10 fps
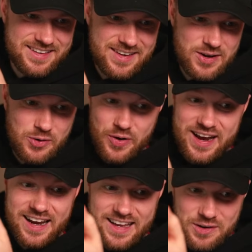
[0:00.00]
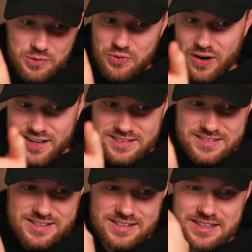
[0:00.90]
or Italy or
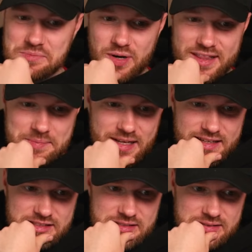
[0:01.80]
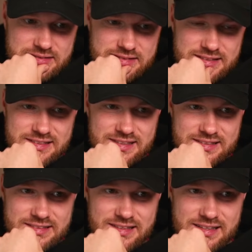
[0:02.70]
France. It doesn't break them down at all. That
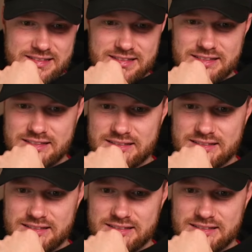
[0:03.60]
is.